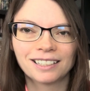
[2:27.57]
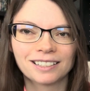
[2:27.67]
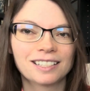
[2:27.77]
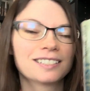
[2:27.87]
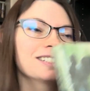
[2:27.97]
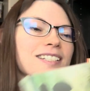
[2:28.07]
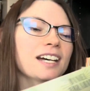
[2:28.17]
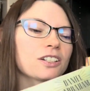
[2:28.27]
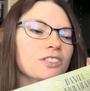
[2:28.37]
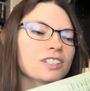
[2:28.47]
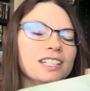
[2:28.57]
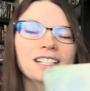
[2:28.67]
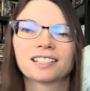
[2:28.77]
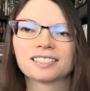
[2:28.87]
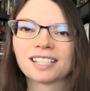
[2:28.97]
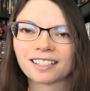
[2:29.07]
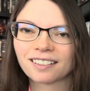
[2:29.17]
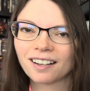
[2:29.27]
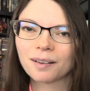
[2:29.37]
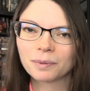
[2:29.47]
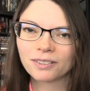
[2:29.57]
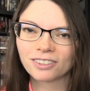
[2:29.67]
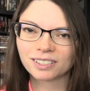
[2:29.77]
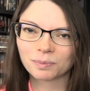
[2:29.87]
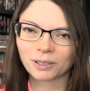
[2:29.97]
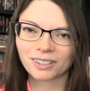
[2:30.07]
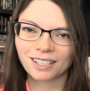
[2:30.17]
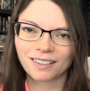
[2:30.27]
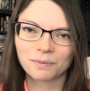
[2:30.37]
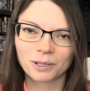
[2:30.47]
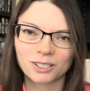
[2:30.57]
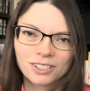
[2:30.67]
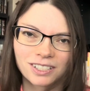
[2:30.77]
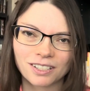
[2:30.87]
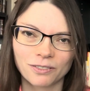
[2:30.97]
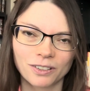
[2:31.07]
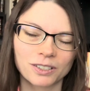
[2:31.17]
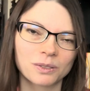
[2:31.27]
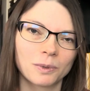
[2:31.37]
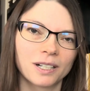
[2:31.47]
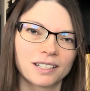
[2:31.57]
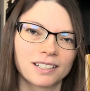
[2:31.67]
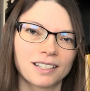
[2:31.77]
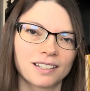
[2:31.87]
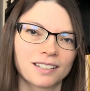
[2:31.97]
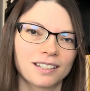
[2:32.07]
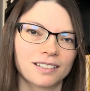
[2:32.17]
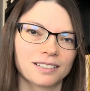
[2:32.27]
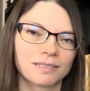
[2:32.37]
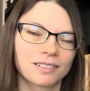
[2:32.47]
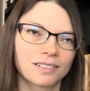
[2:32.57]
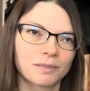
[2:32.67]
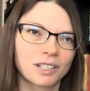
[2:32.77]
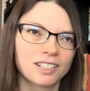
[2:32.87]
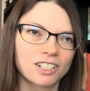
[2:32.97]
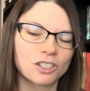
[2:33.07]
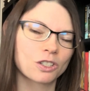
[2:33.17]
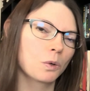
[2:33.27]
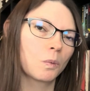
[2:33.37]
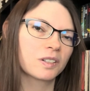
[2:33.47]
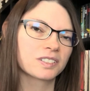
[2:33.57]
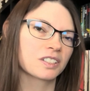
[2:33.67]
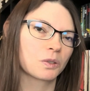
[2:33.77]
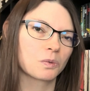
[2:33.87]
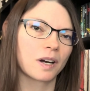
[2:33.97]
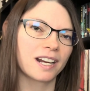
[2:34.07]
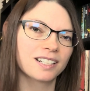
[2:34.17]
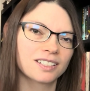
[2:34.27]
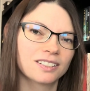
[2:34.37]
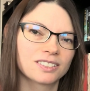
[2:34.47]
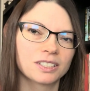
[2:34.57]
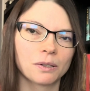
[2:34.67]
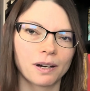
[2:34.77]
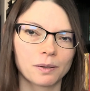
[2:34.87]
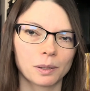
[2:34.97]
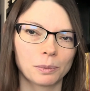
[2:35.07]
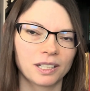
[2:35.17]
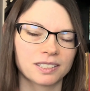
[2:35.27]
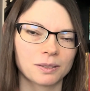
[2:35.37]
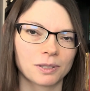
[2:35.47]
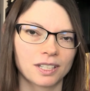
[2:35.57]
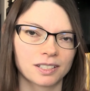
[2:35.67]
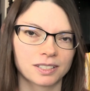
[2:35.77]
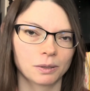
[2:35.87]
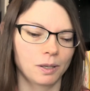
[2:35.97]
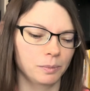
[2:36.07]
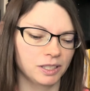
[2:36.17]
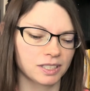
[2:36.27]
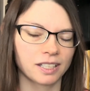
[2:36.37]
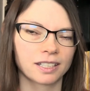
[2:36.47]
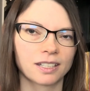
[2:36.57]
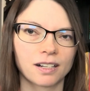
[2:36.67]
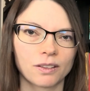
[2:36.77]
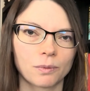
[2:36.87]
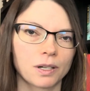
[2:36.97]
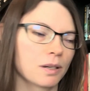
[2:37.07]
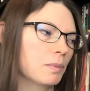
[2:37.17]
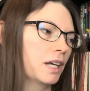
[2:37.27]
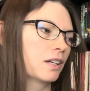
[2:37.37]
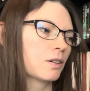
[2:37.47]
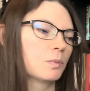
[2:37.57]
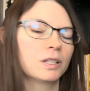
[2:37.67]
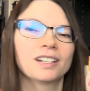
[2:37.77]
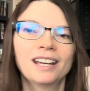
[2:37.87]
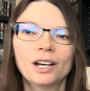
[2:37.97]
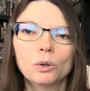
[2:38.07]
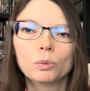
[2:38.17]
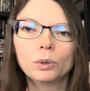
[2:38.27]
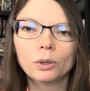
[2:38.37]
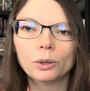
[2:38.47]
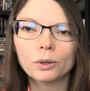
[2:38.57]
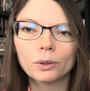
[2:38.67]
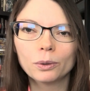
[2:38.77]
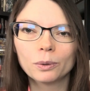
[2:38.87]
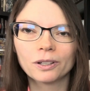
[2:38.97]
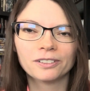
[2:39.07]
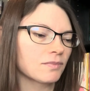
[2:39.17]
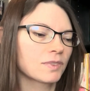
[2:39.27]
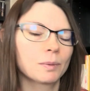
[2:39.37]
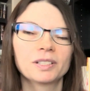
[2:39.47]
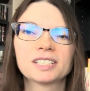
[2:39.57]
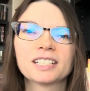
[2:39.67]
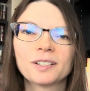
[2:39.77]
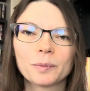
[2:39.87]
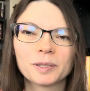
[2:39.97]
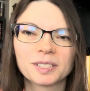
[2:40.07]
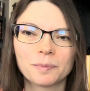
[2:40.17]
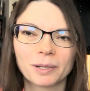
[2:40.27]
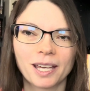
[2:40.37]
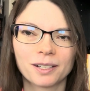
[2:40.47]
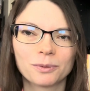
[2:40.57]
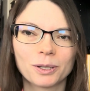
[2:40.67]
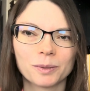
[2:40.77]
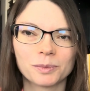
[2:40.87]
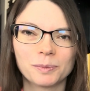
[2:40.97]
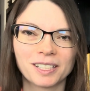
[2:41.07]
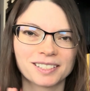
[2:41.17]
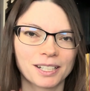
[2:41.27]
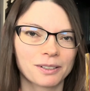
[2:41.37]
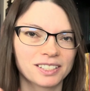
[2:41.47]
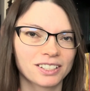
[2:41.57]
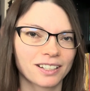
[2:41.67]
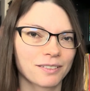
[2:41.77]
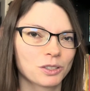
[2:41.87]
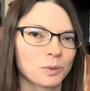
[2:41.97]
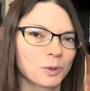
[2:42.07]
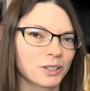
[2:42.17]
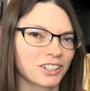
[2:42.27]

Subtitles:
This is actually a second copy of this book that I've purchased. The first one, the condition wasn't great, so I replaced it with this, so I'll be selling that other one on Pango, but woohoo! But see, it opens up a can of worms because now I still have 2 more to